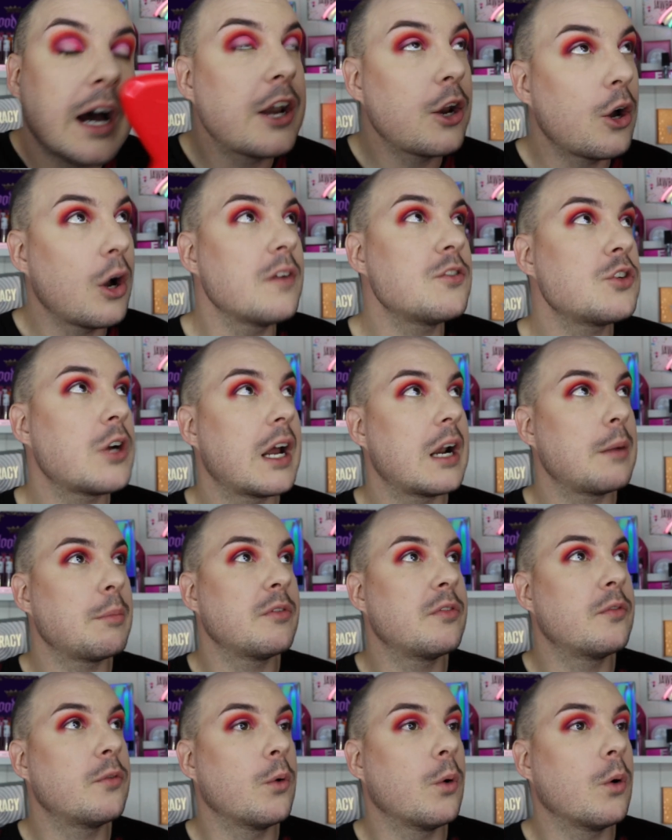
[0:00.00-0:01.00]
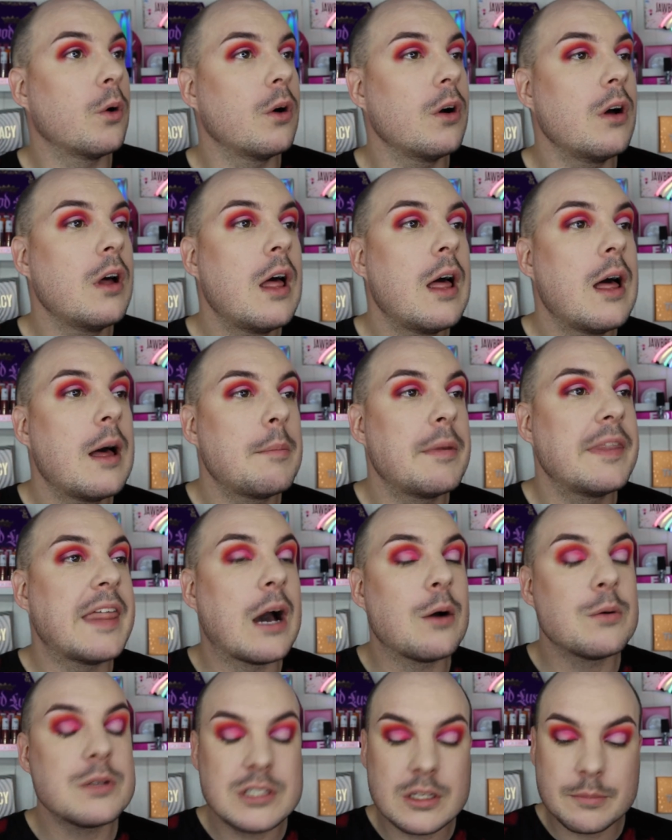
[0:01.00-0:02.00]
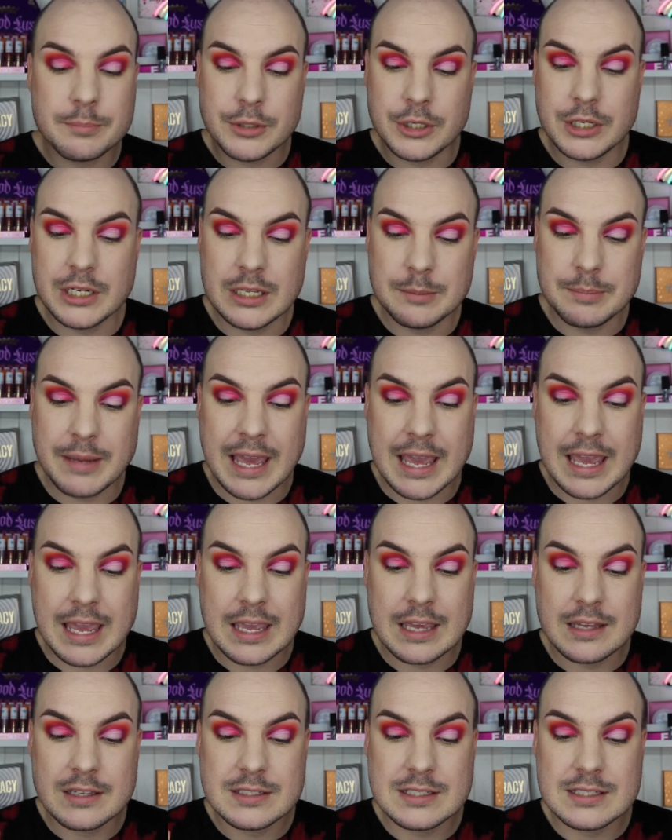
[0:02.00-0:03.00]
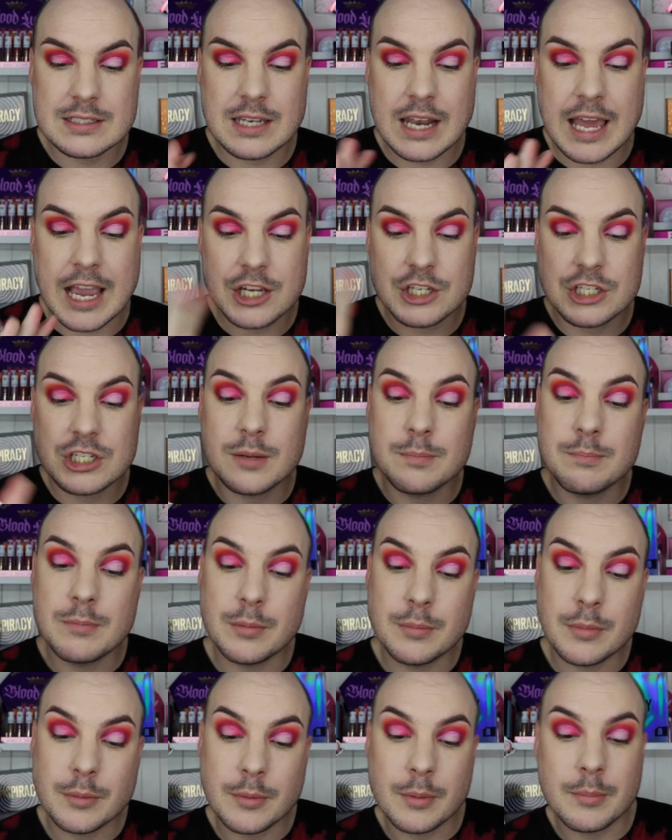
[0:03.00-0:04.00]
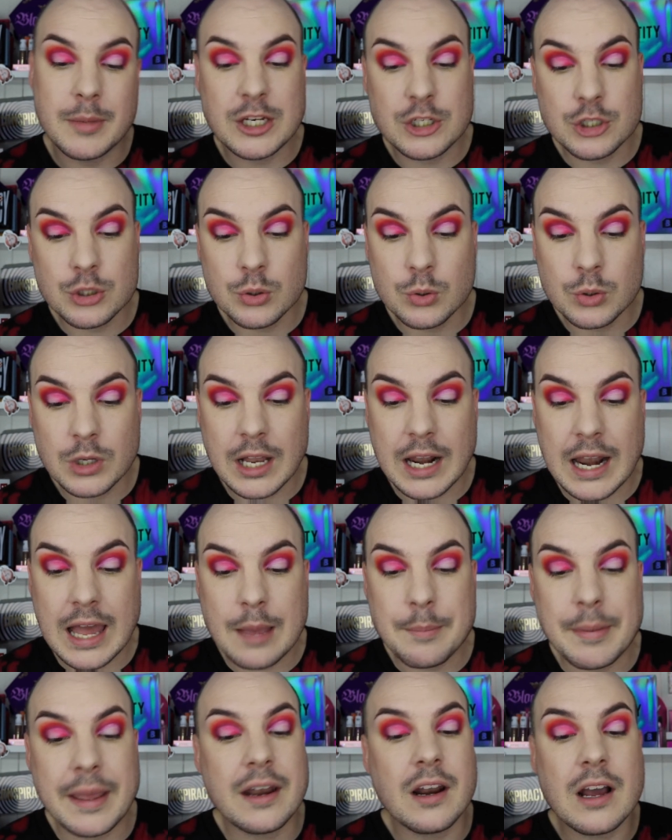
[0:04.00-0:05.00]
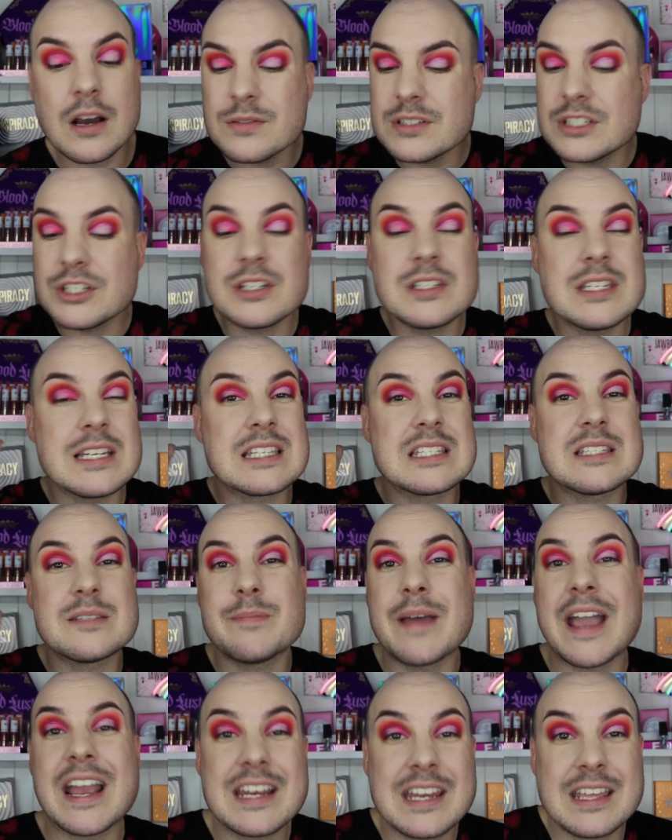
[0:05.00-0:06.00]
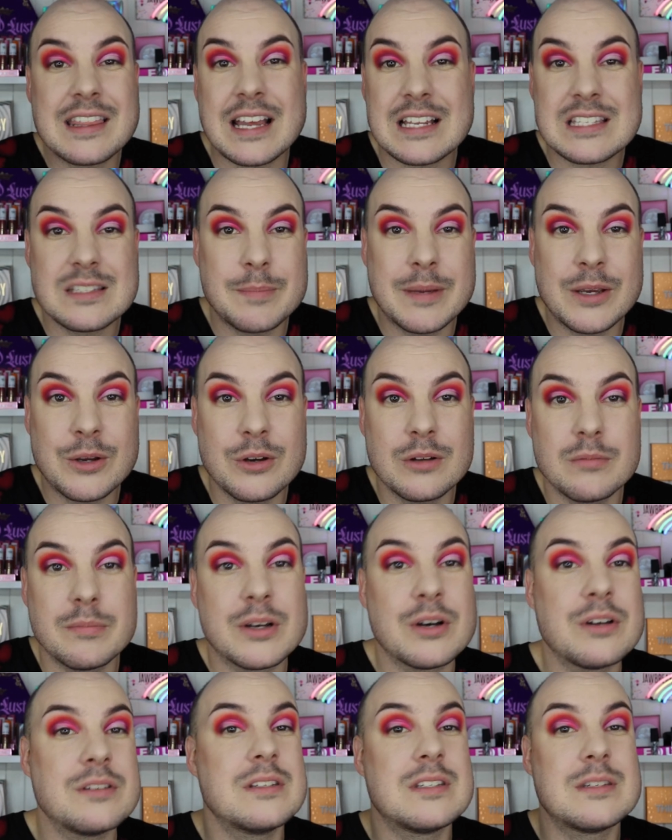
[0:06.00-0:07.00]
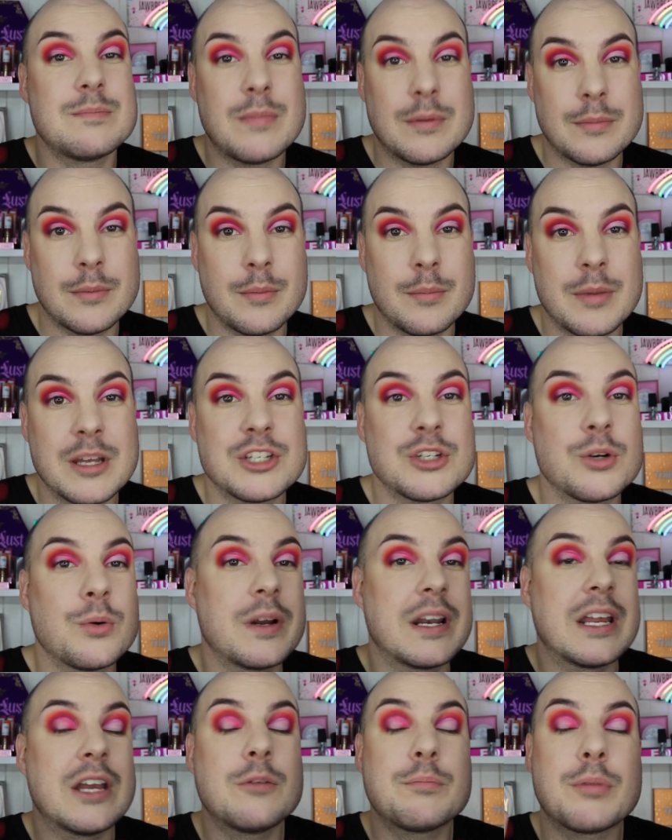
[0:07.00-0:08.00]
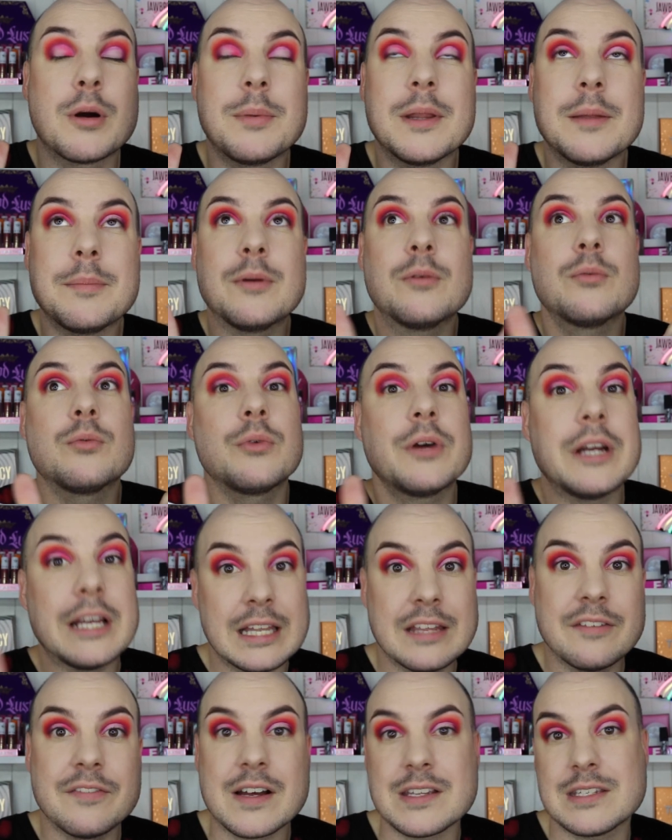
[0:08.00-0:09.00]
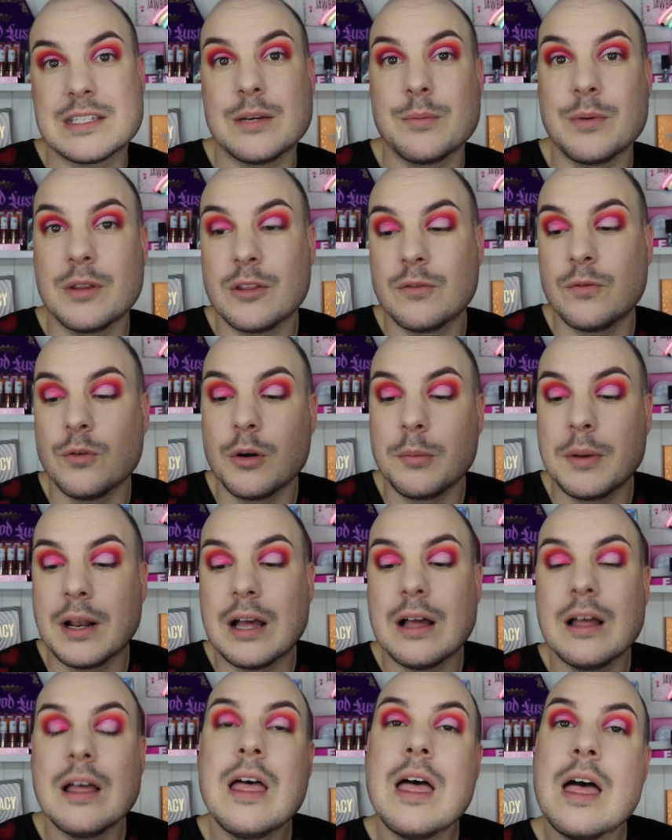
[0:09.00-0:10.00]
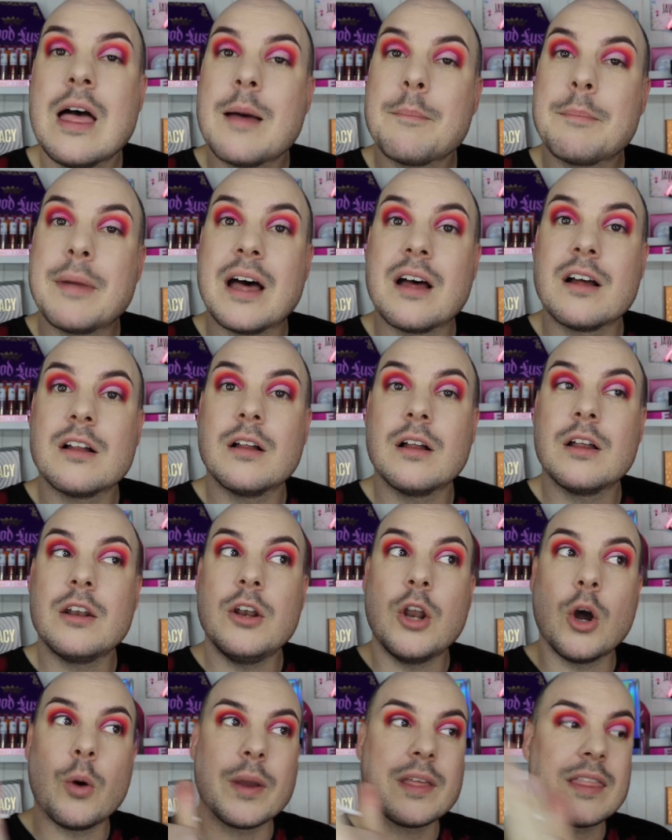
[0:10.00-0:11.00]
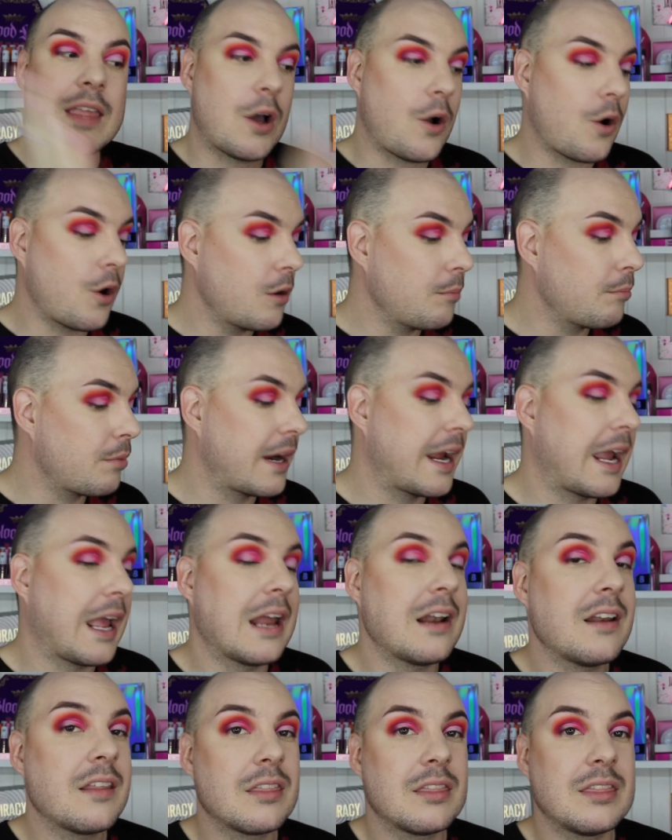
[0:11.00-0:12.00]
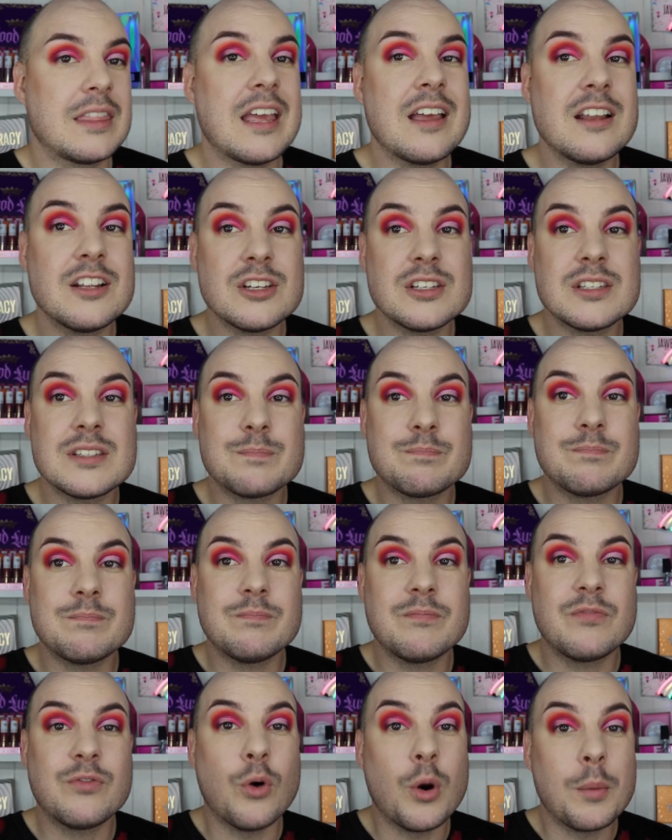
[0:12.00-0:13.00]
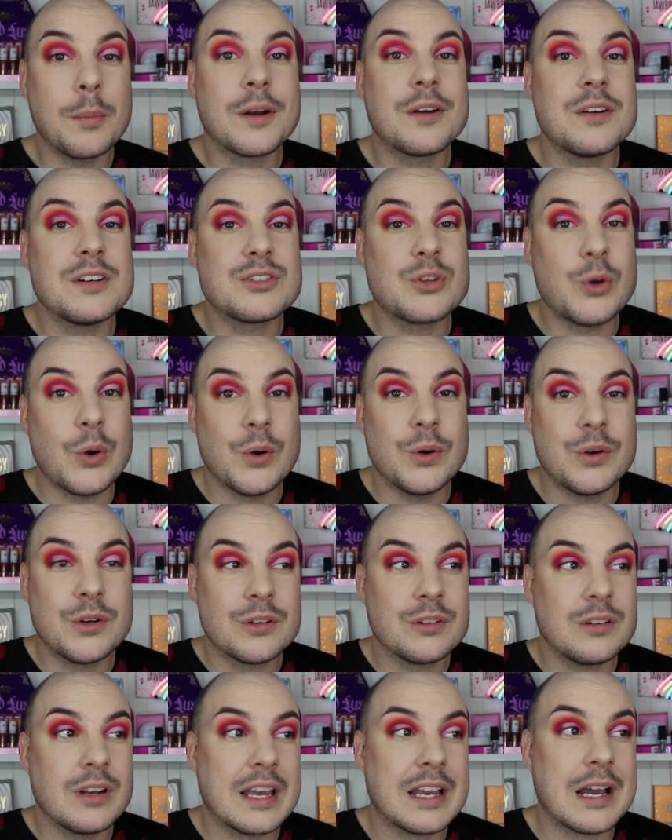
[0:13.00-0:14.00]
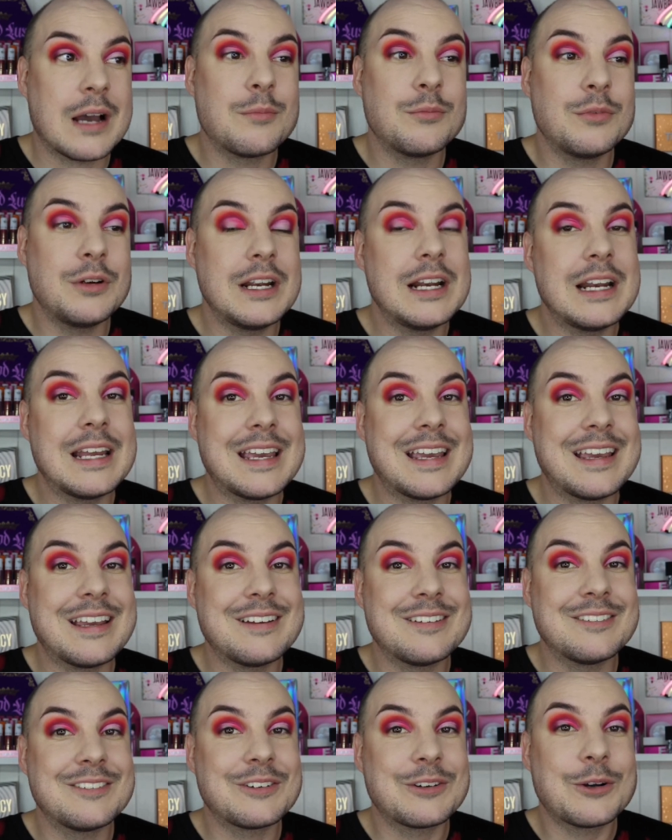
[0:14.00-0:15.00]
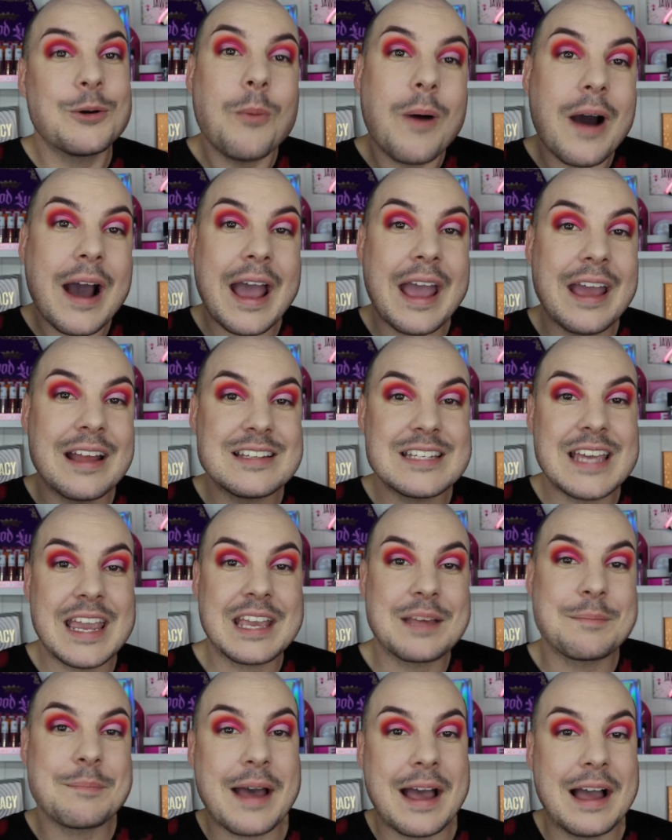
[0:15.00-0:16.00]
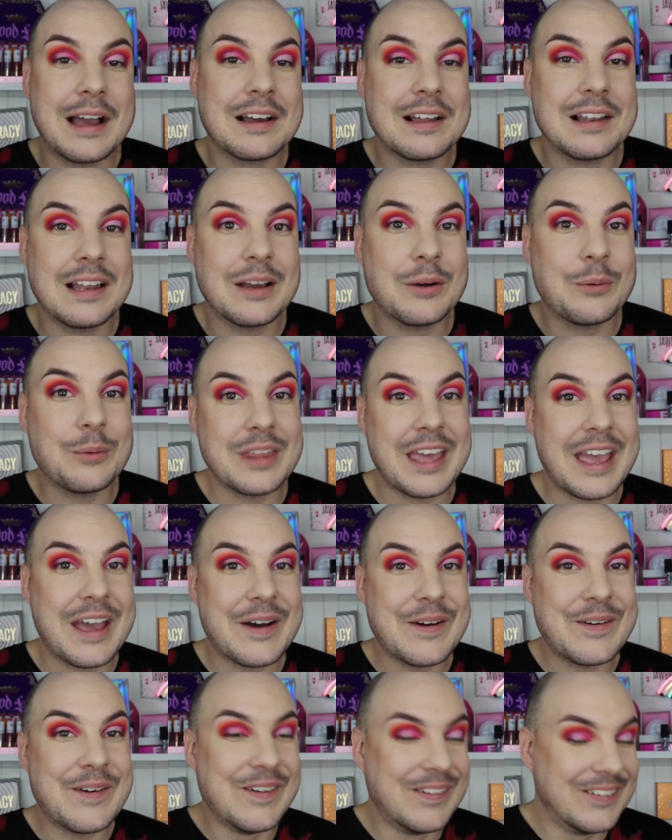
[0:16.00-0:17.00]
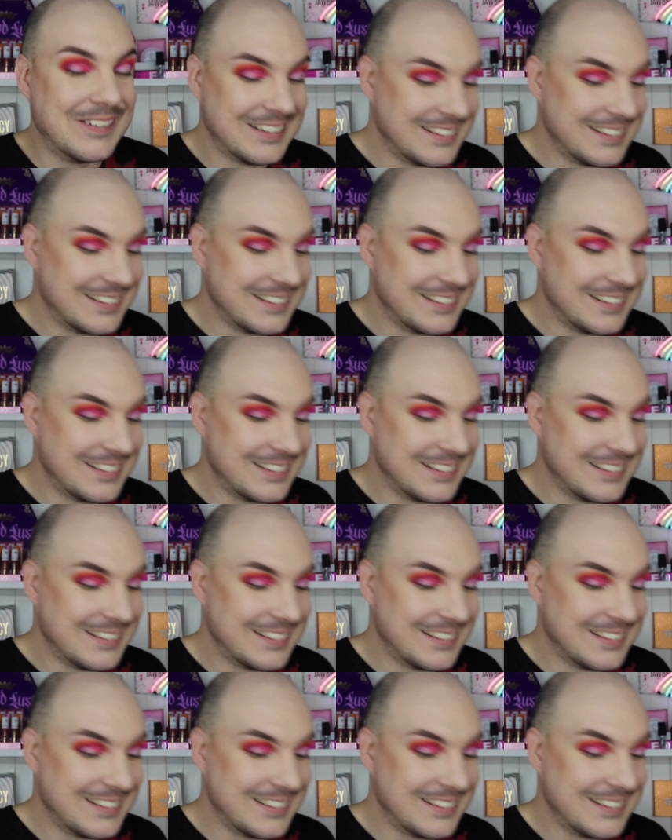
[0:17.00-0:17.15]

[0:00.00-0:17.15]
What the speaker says: know I've tried it before, but that was a Beauty Bay slash Mm Mitchell collab, and I was just expecting that to be good because it's Mm Mitchell and he would probably be really fussy with the formula. But knowing their own brand, their just formula is good. Like I'm really quite taken back, like what the hell.